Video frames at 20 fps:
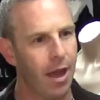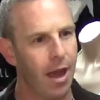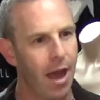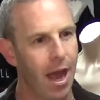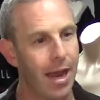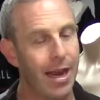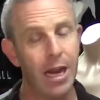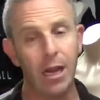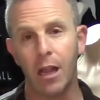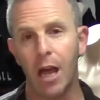
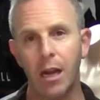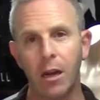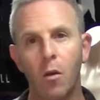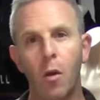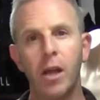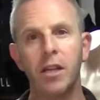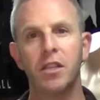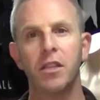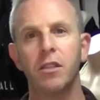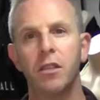I get a lot of
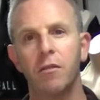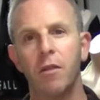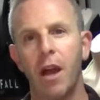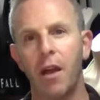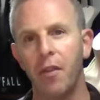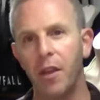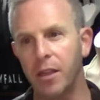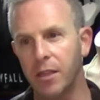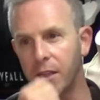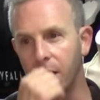questions
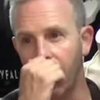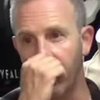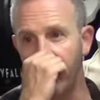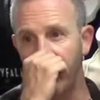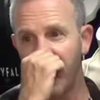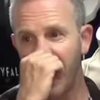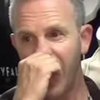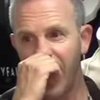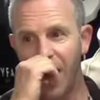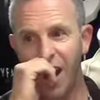around this
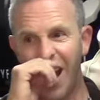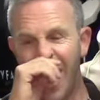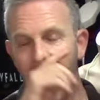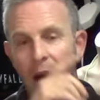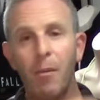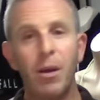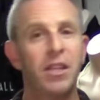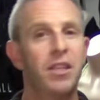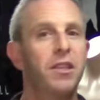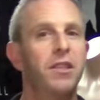of,
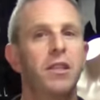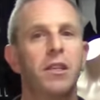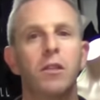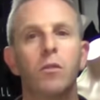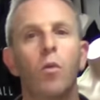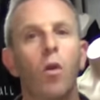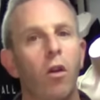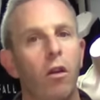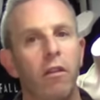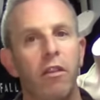how much is
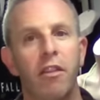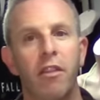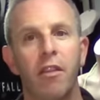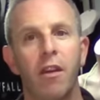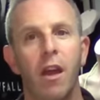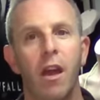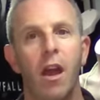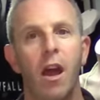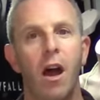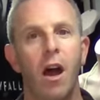this worth?